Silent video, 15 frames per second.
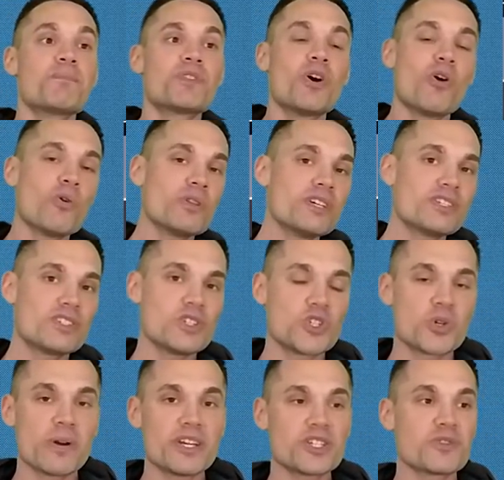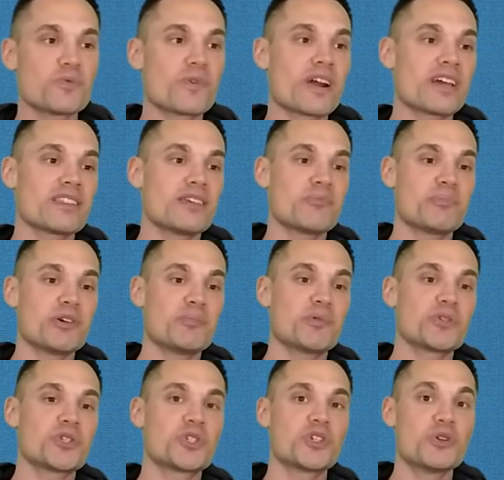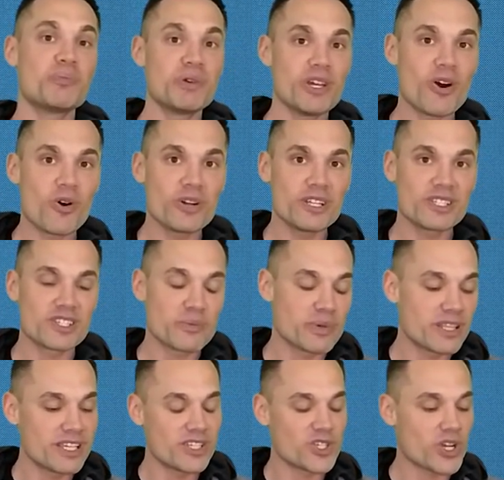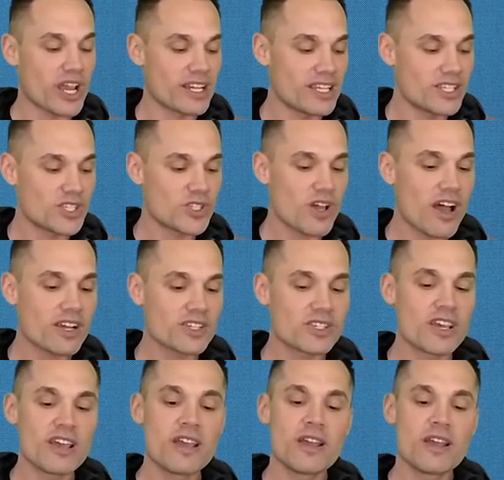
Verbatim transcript: The only situation where I think people should be owning some of these Chinese stocks,